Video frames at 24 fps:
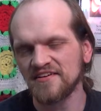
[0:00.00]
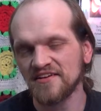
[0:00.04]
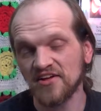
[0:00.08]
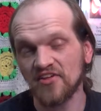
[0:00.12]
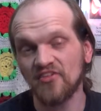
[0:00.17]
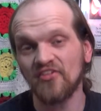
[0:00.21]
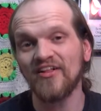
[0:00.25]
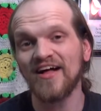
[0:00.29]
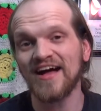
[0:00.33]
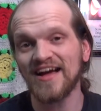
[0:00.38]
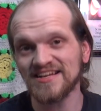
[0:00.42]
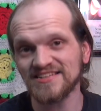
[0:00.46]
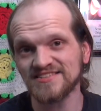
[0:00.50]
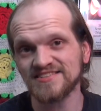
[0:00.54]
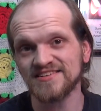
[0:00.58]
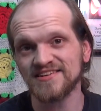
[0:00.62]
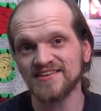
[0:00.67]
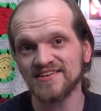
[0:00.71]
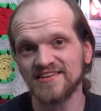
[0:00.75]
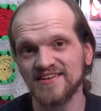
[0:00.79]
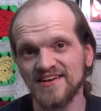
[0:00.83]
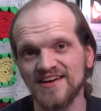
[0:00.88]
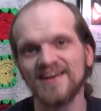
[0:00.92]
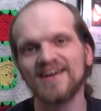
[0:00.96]

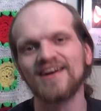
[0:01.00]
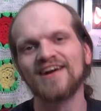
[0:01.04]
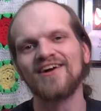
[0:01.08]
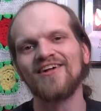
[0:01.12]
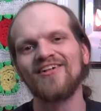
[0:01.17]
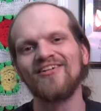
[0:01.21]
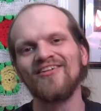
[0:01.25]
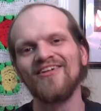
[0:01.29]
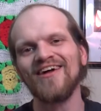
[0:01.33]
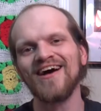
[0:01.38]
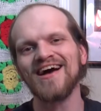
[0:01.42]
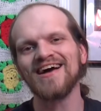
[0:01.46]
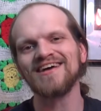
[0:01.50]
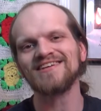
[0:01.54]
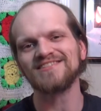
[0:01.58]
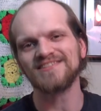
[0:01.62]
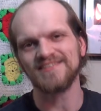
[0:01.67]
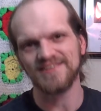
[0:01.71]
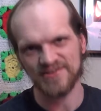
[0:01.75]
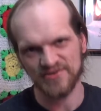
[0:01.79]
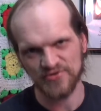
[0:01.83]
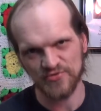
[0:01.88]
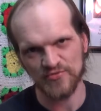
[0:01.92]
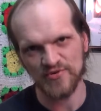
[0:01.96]
Classic.
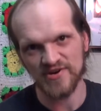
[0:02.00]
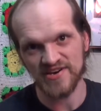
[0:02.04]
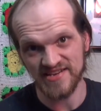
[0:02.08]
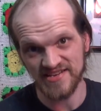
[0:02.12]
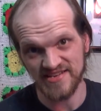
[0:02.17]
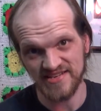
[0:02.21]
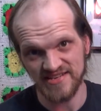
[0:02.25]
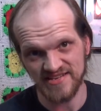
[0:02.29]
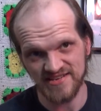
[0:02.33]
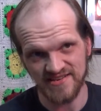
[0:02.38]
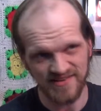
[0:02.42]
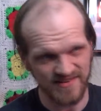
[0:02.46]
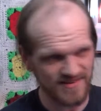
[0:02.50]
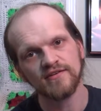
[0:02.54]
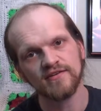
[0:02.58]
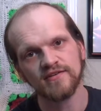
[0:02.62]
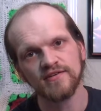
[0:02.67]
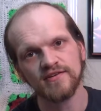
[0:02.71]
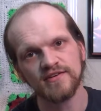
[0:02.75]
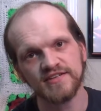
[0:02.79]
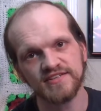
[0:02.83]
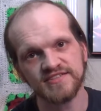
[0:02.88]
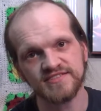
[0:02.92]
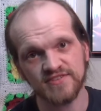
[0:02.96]
Classic Ricky.
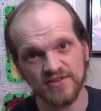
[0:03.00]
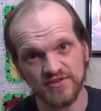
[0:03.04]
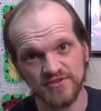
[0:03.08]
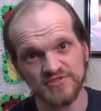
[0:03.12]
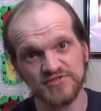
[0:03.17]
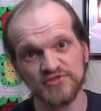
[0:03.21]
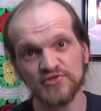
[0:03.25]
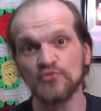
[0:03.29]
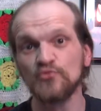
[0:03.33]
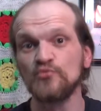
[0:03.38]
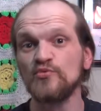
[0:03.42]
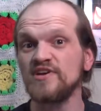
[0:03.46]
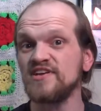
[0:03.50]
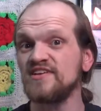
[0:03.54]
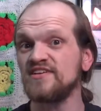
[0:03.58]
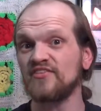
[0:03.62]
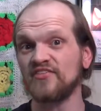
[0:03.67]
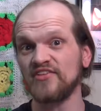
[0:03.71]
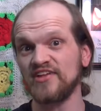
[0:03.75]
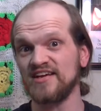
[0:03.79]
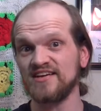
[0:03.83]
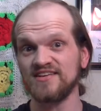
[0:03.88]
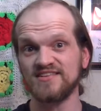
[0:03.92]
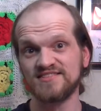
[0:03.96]
He's also
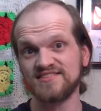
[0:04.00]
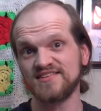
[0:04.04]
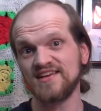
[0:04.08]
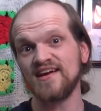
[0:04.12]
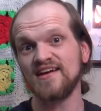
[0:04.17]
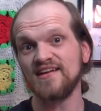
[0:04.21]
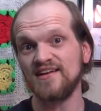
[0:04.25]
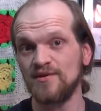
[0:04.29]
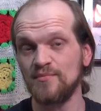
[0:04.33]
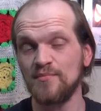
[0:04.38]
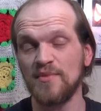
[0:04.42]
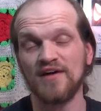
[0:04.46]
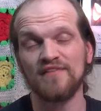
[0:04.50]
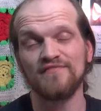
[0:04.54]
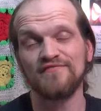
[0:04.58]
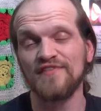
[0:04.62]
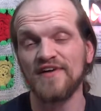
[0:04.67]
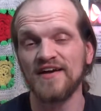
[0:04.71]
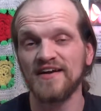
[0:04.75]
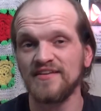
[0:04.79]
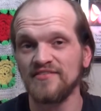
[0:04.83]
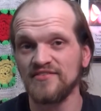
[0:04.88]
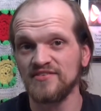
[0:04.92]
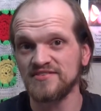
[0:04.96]
really excited about
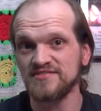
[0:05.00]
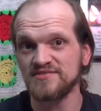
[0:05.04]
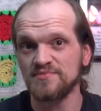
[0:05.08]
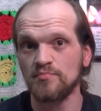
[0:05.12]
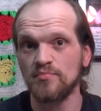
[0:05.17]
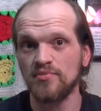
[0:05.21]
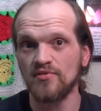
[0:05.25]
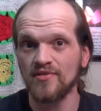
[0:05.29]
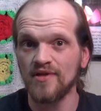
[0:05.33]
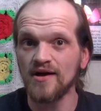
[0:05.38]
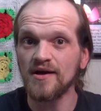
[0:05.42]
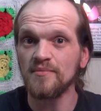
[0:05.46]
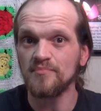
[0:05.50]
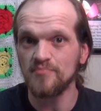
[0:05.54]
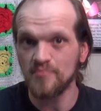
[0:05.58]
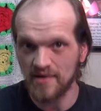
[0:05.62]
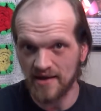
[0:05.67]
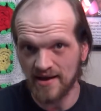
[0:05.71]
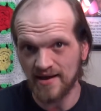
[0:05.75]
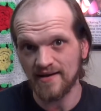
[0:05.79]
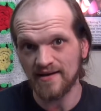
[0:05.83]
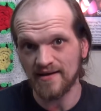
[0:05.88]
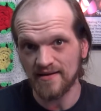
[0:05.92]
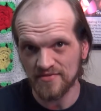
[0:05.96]
finding this
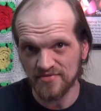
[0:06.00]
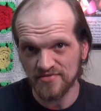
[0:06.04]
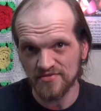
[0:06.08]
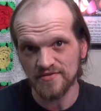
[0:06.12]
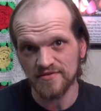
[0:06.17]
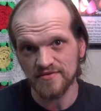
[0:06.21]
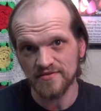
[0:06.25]
bloodbath.